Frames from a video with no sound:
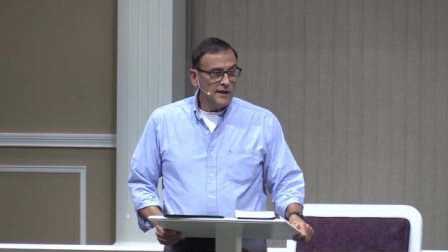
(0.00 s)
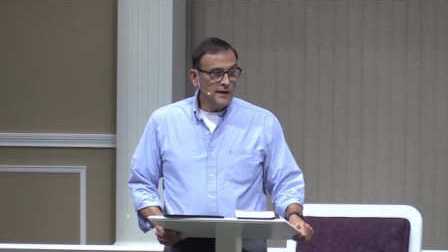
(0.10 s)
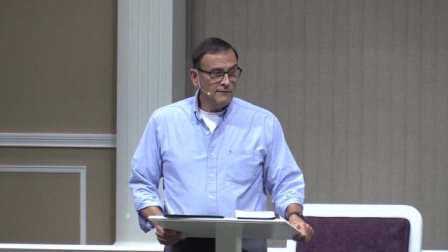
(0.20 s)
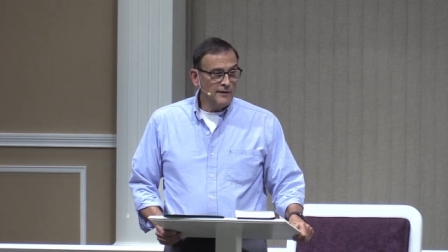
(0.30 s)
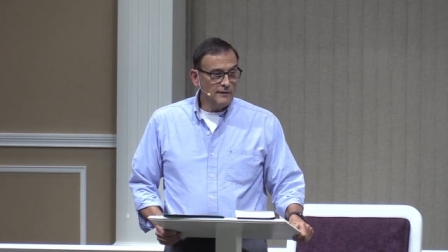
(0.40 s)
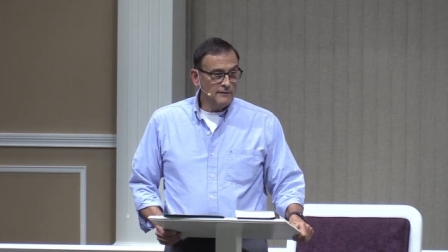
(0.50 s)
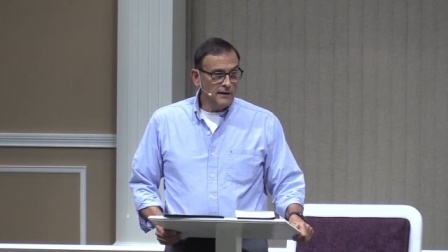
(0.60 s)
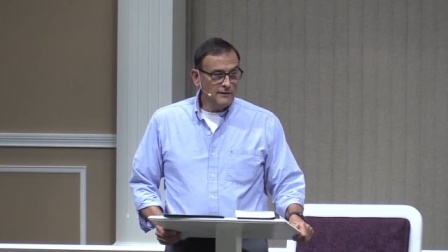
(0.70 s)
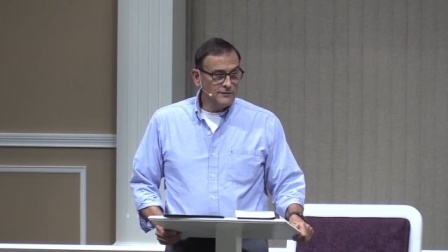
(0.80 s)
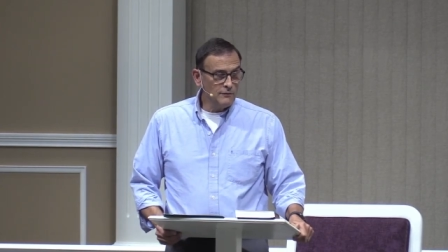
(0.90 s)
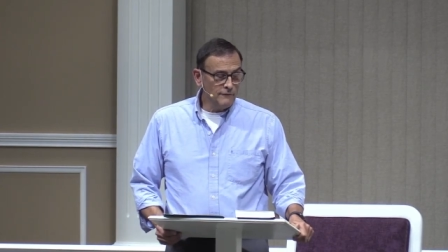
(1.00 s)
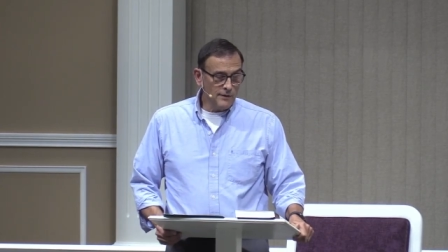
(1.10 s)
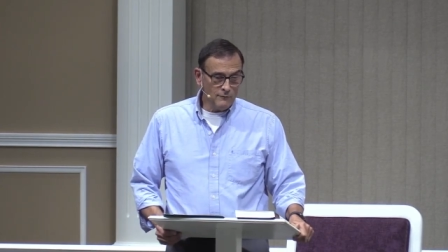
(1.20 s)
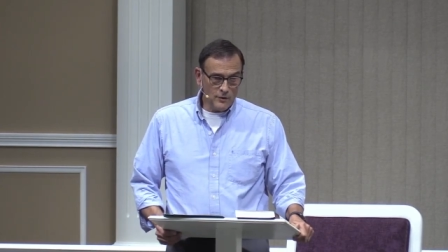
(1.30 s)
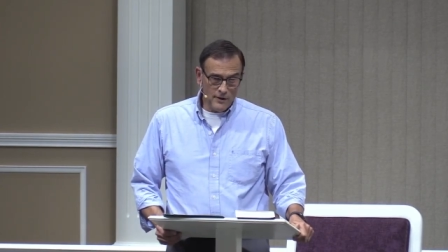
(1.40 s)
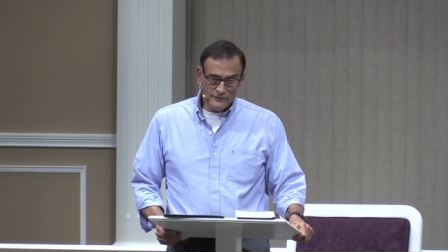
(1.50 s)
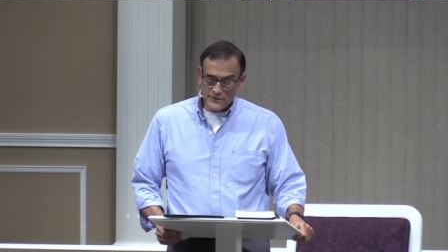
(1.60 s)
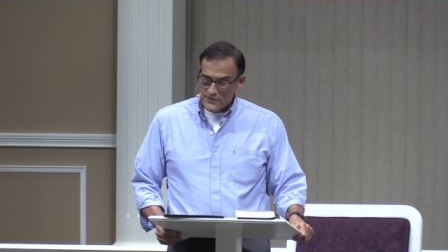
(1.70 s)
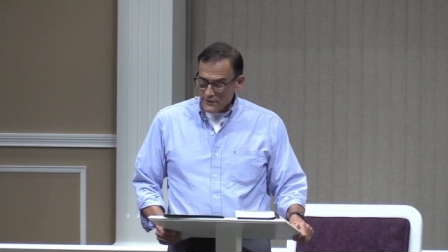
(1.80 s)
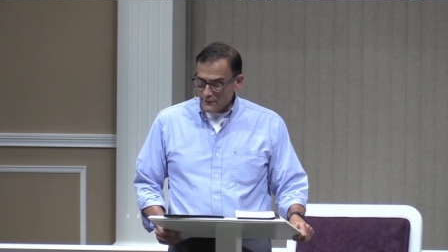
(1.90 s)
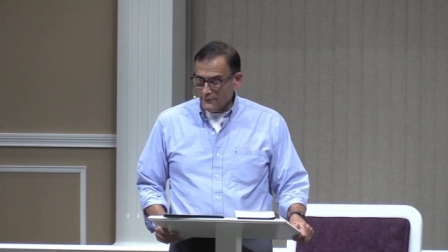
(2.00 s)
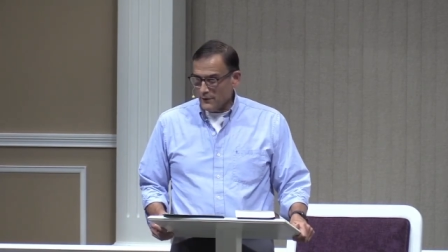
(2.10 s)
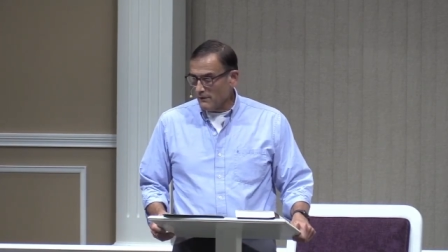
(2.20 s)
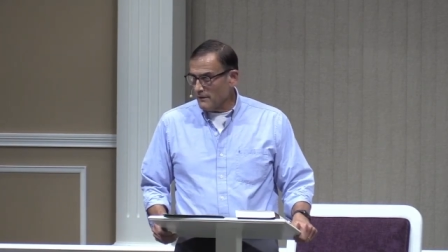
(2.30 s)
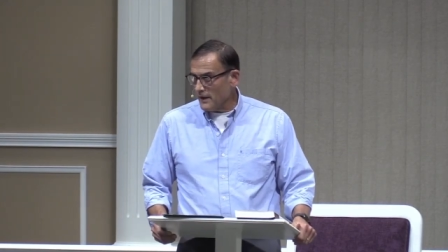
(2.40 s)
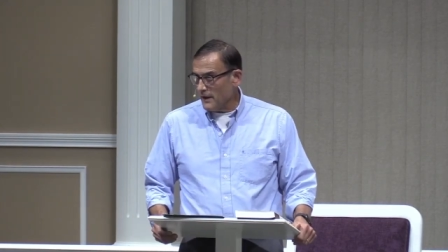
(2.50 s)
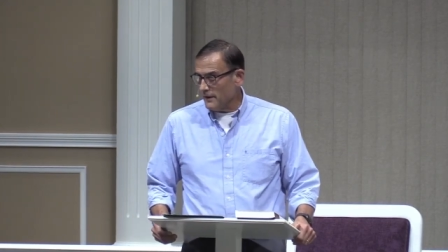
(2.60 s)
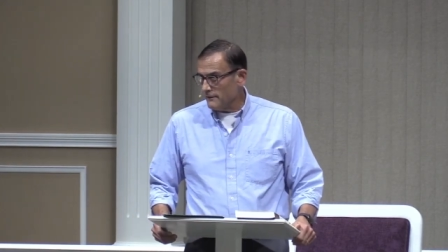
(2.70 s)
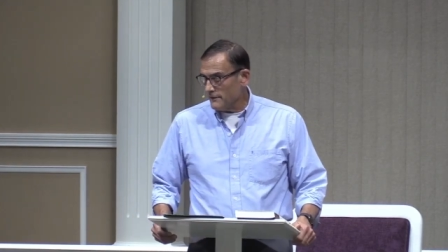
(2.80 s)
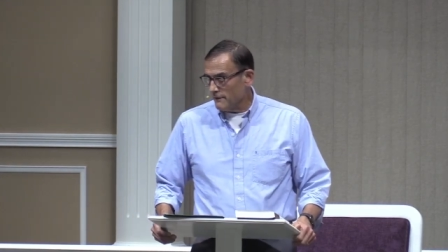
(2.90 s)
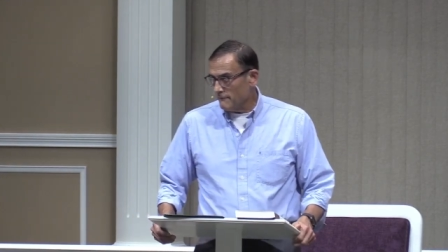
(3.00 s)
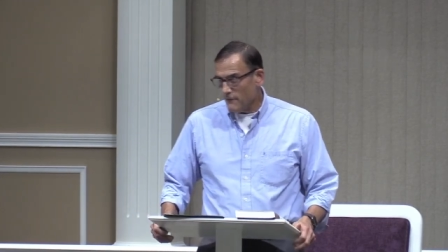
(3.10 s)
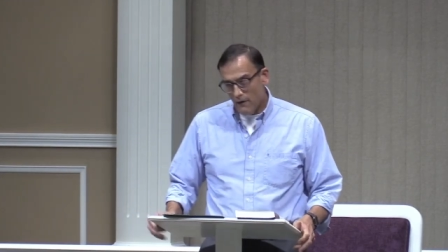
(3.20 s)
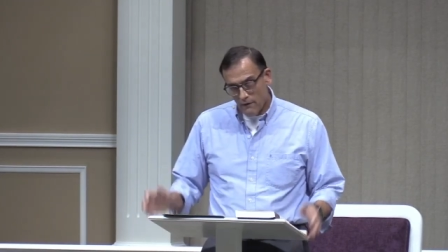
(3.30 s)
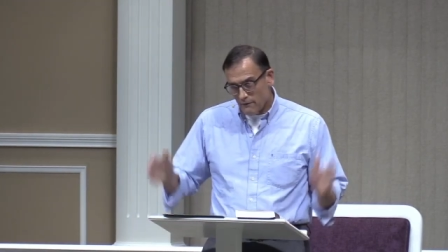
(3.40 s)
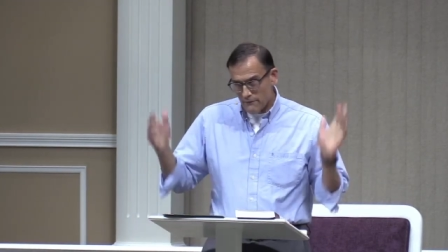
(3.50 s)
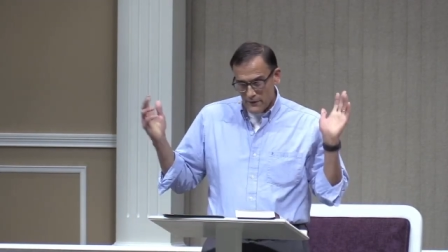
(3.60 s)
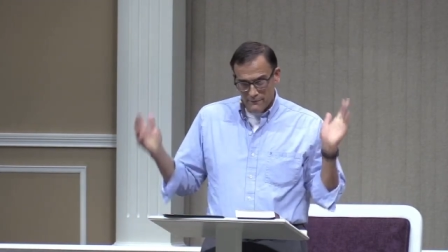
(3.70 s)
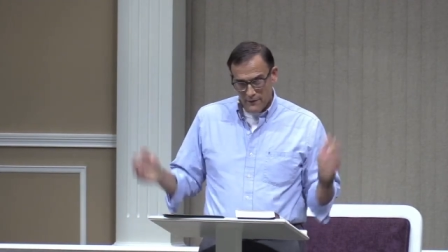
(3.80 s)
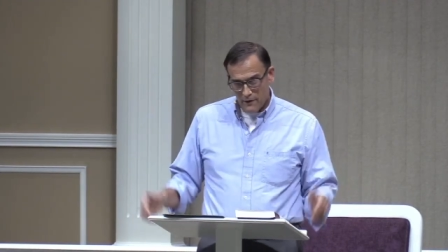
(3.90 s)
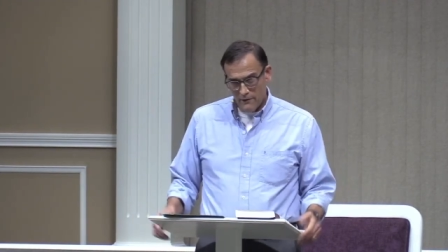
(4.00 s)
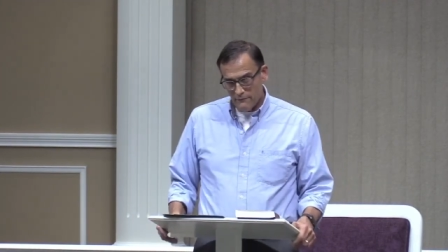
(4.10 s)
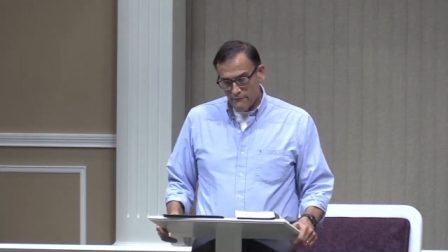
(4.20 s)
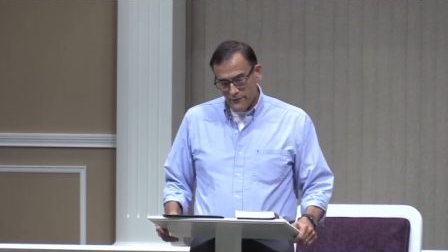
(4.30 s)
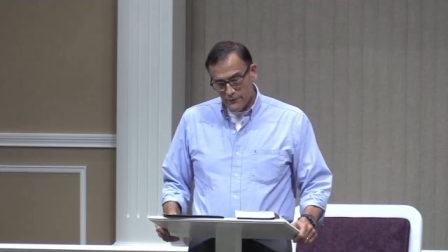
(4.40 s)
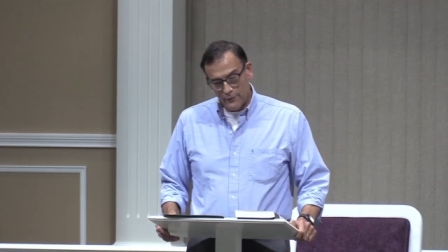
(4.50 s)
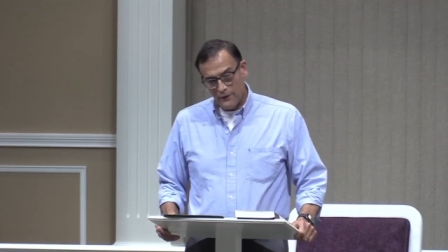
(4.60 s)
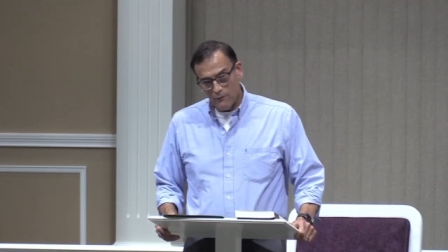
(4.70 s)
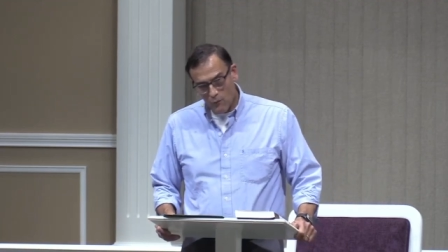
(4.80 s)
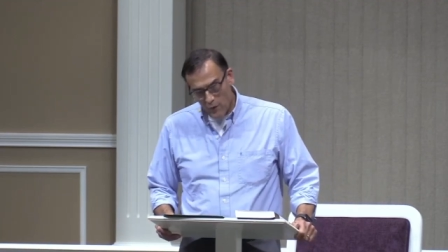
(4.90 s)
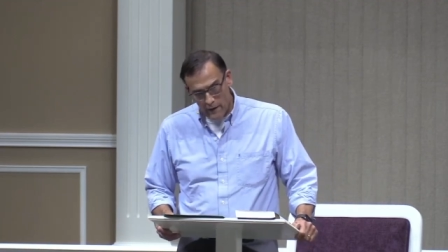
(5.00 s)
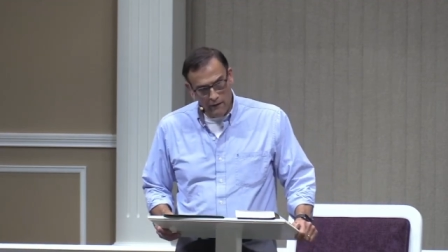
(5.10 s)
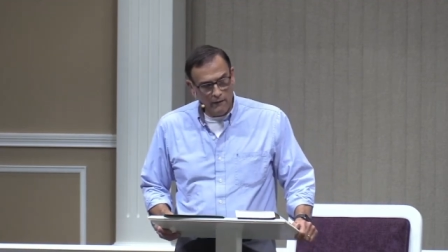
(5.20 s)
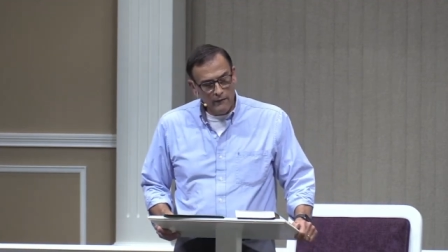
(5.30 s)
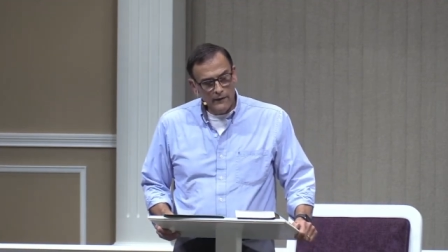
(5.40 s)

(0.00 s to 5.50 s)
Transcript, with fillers: And then uh, two of them went off to Cedarville, and um, all of them are doing well.